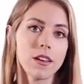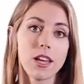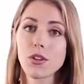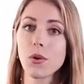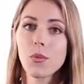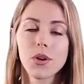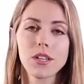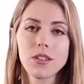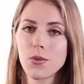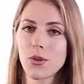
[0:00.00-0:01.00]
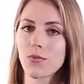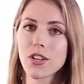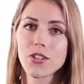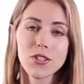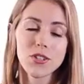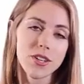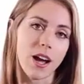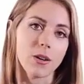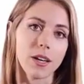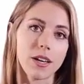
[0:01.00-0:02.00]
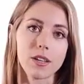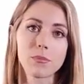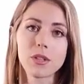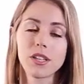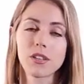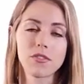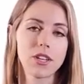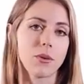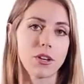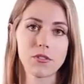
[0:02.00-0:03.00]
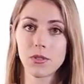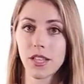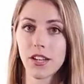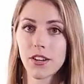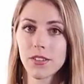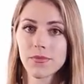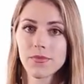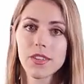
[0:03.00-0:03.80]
And don't worry, you can register now and complete your video interview later.